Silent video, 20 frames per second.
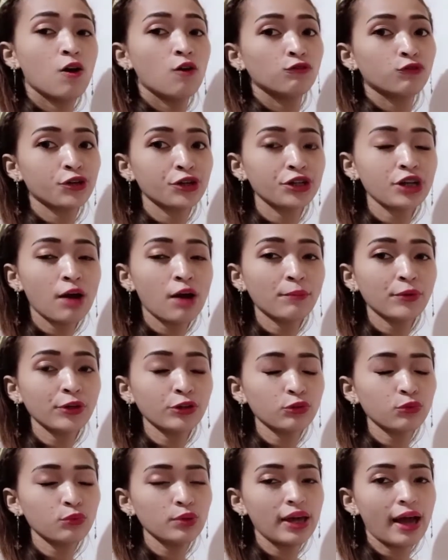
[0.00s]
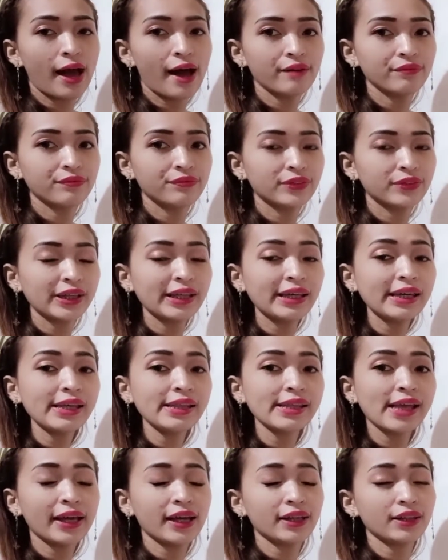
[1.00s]
For number 2, we have
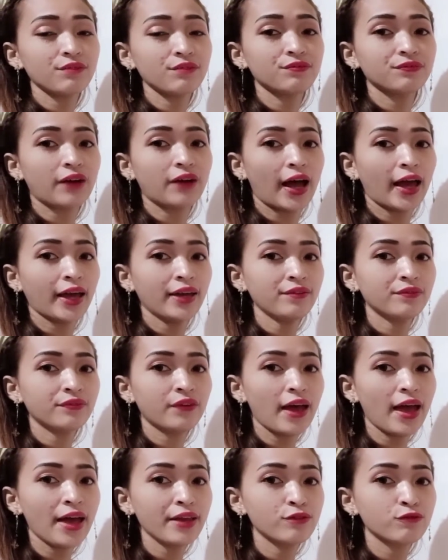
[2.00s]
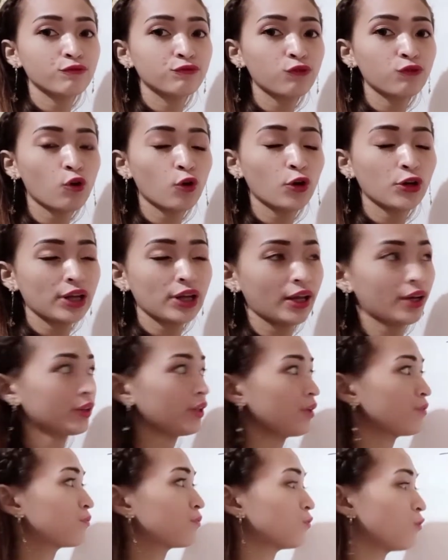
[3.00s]
3, negative 5, and 4,
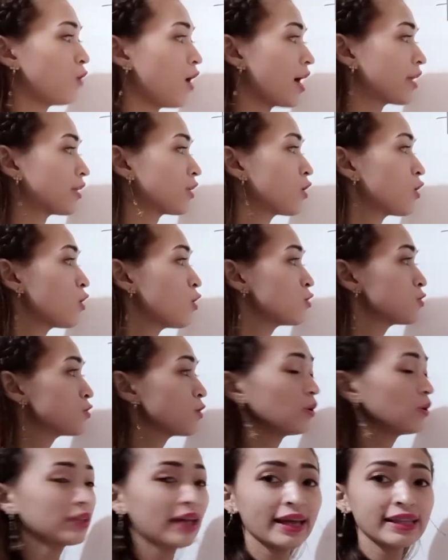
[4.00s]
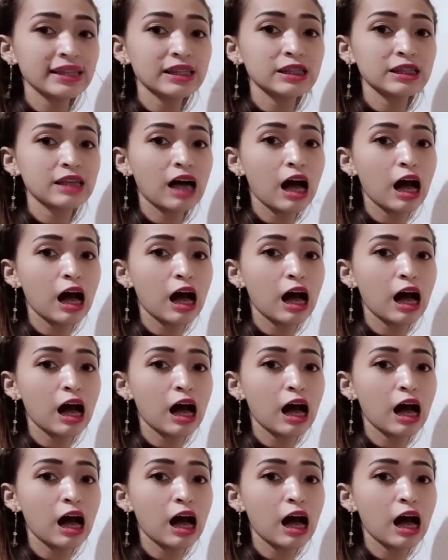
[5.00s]
negative 1. So let's